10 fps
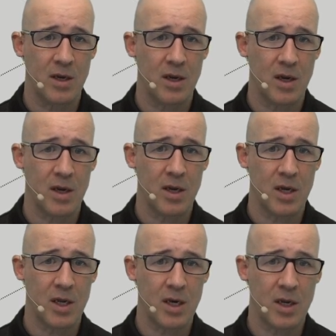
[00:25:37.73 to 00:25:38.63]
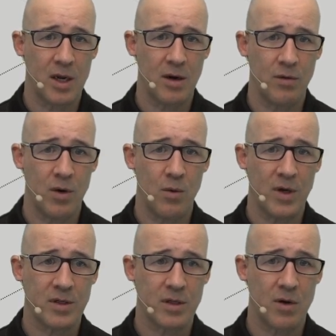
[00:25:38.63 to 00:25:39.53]
And I don't know
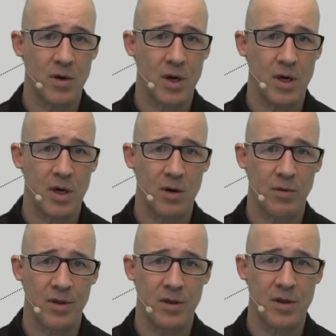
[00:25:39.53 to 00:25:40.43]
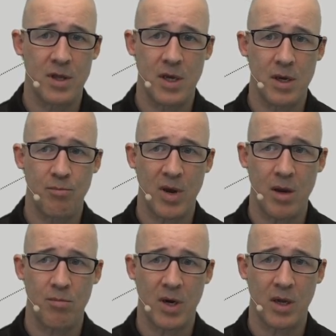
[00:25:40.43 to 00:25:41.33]
what's going on here with the
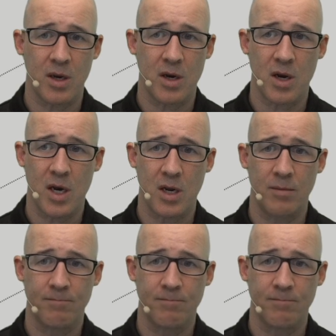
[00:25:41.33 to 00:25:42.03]
paint bucket not.